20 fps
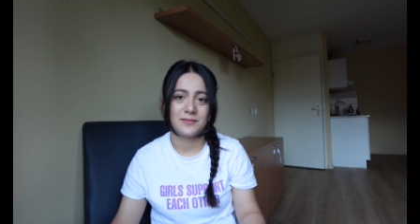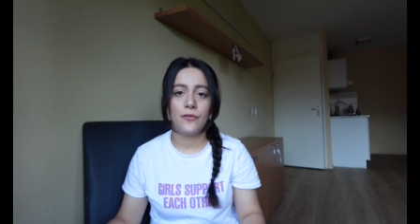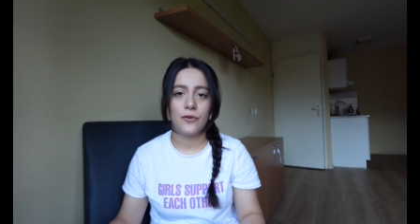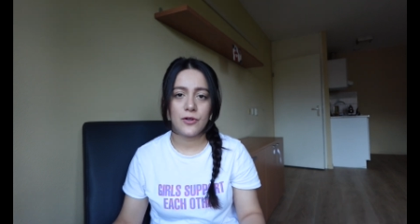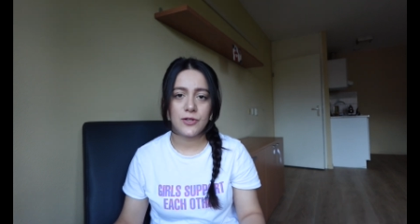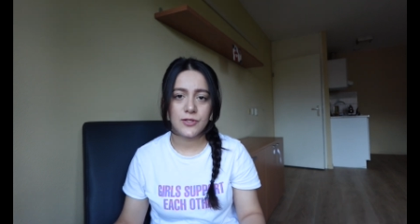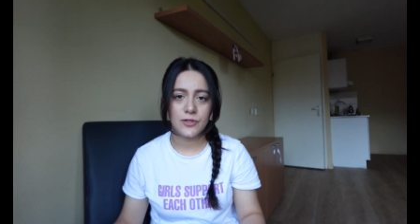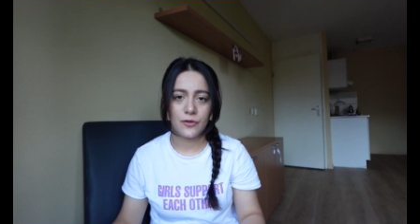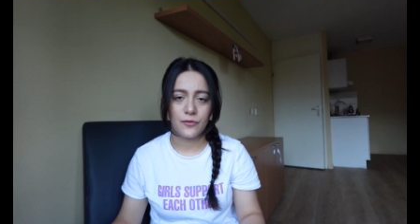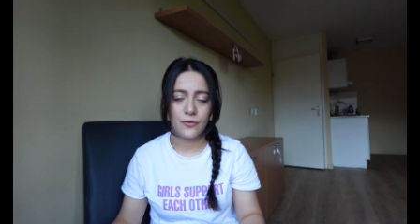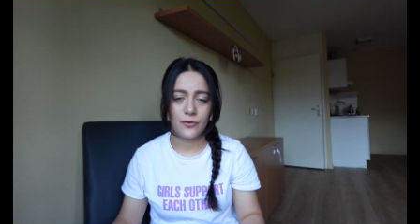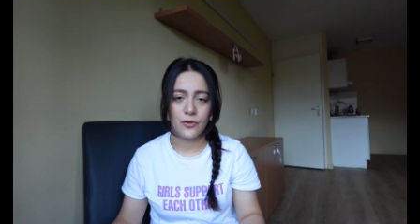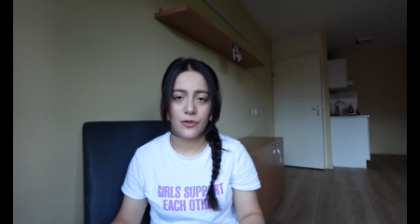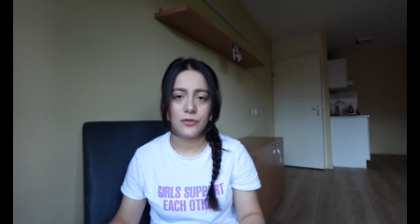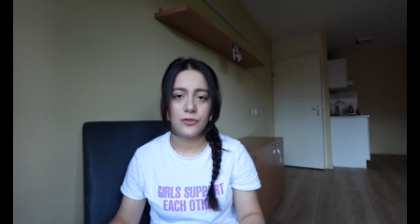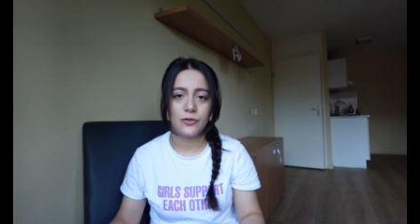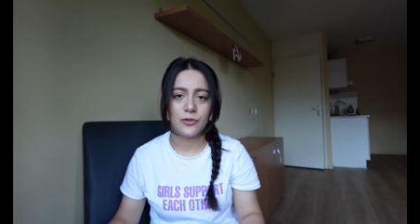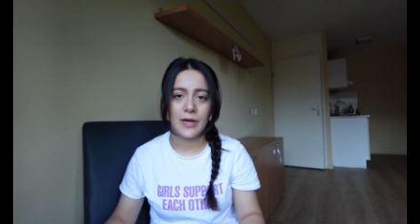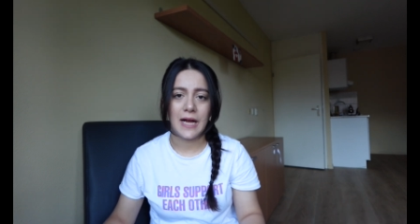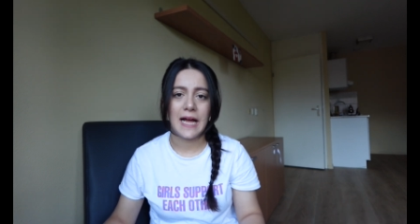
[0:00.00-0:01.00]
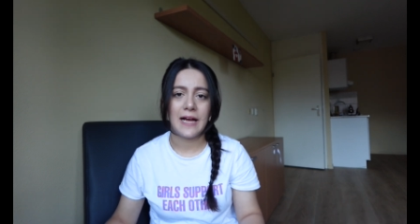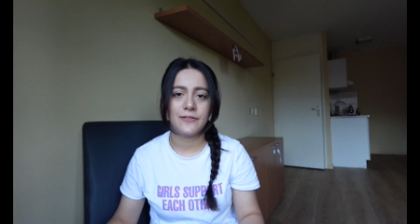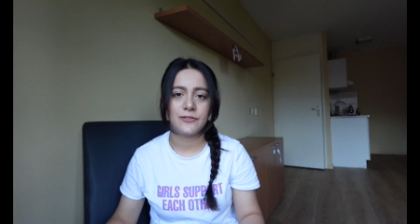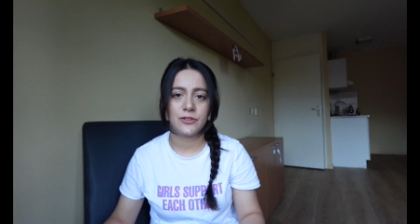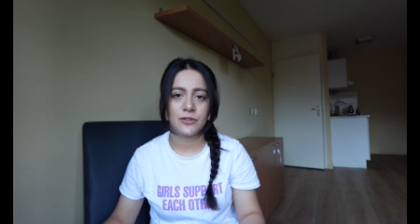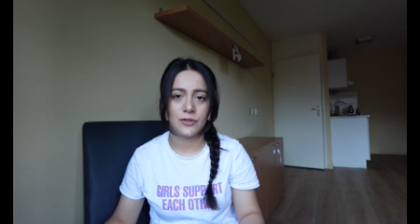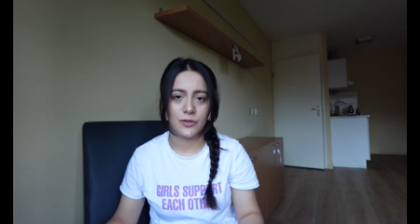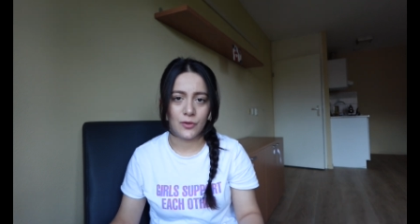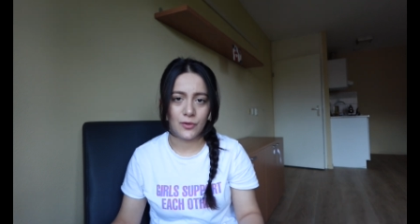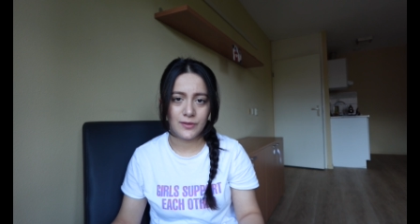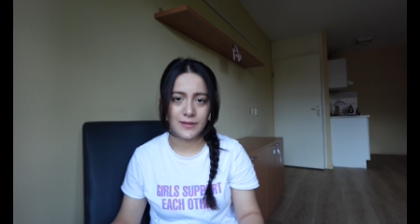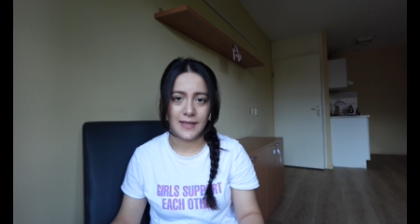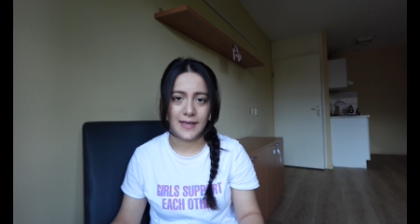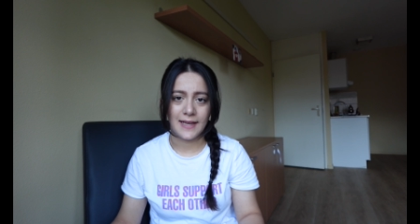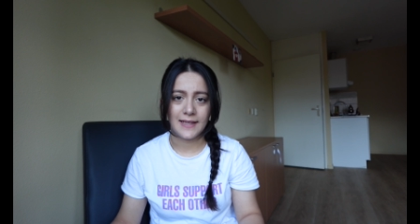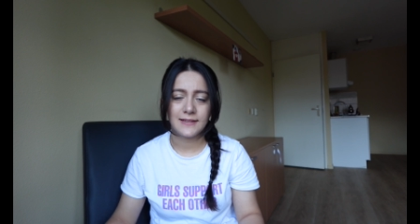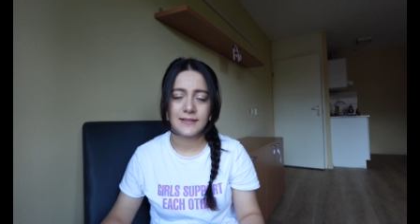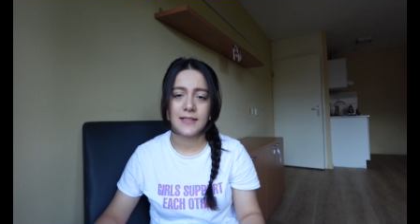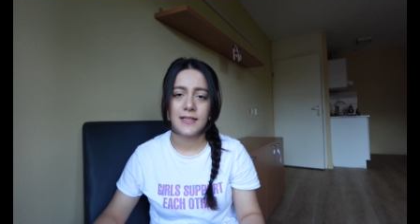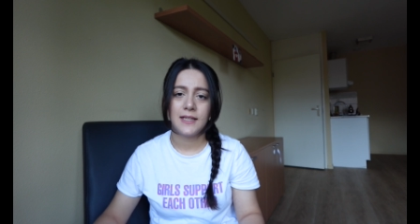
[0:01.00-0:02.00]
First of all, you have to know
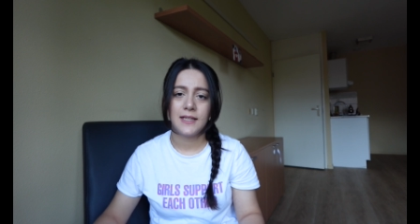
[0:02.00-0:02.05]
that